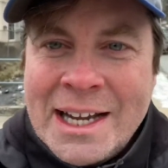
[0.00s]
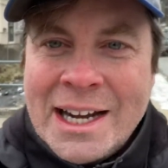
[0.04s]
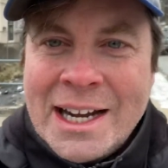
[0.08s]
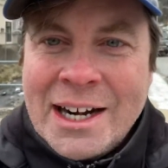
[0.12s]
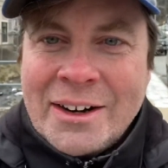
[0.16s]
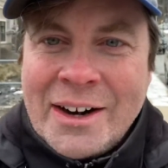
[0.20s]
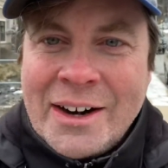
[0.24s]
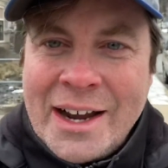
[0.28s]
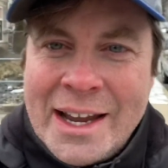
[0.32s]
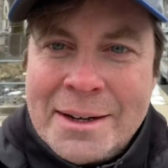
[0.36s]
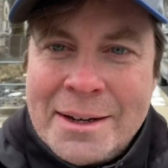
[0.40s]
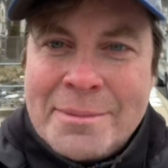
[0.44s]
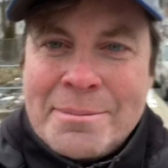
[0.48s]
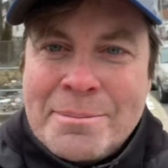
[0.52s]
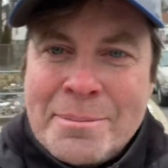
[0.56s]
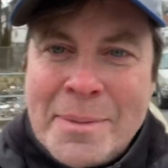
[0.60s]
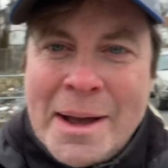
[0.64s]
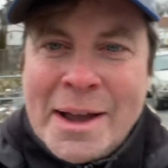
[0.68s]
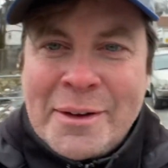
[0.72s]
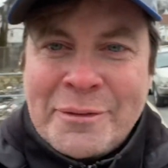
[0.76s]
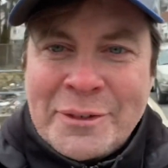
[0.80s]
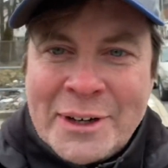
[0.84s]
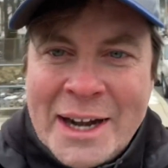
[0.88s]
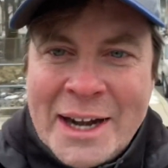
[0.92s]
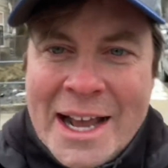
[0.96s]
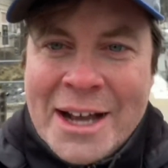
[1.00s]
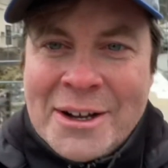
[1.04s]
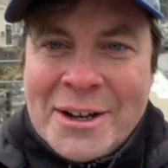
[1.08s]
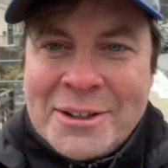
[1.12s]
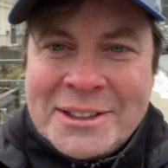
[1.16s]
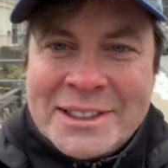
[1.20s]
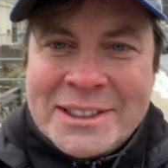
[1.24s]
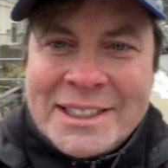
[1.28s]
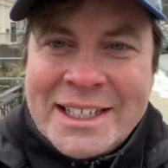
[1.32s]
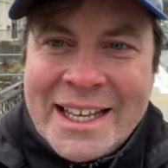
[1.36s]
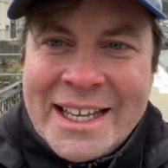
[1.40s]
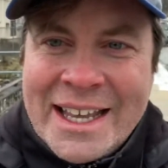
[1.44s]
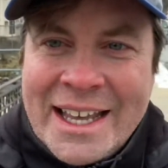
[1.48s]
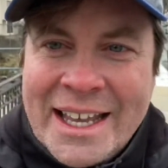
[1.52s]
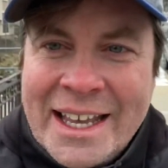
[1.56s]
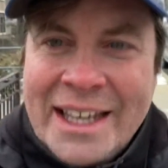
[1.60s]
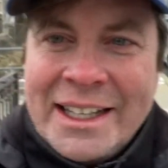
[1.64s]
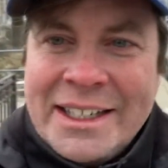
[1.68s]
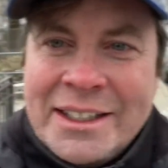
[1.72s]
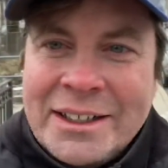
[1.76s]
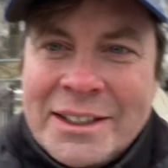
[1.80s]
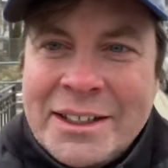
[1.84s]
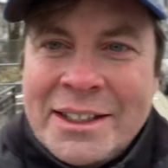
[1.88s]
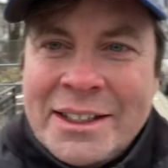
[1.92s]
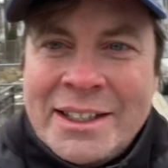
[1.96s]
All right, bye for now,
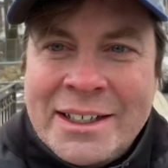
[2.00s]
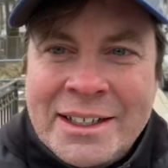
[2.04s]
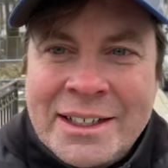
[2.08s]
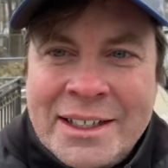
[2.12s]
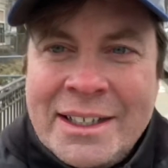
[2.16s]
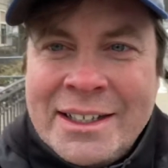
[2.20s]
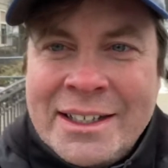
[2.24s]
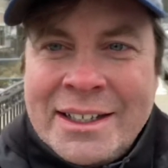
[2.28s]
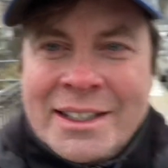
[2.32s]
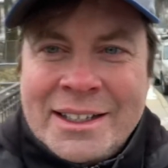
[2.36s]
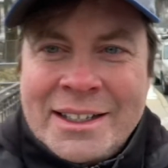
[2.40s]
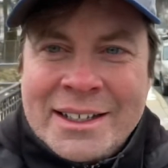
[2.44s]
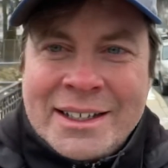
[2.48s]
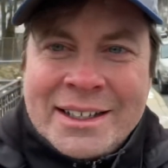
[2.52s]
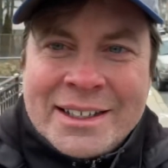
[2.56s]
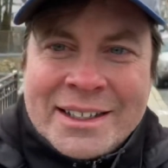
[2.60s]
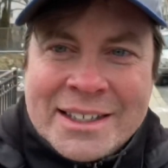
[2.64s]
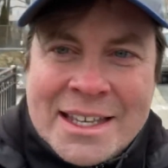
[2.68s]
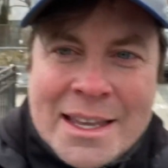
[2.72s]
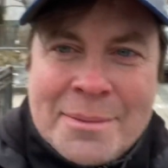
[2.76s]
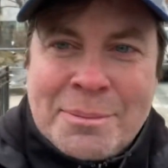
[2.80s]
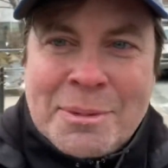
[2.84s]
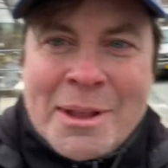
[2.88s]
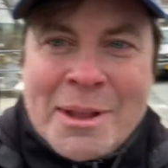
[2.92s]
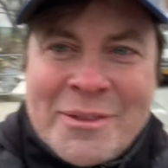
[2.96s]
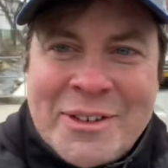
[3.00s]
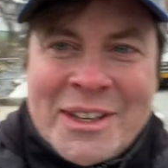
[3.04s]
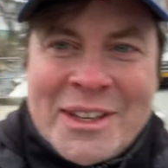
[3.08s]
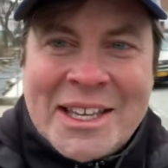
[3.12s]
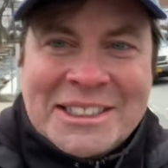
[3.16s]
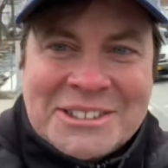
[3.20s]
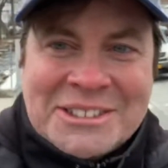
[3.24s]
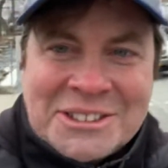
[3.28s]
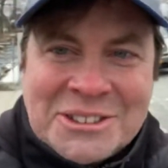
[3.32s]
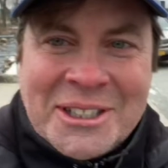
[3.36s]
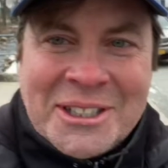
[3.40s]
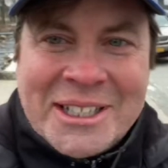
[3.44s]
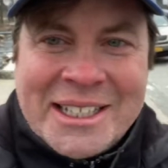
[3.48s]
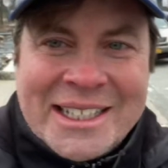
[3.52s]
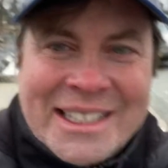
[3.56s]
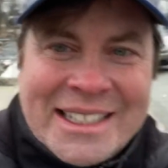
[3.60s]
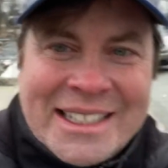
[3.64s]
and keep living history.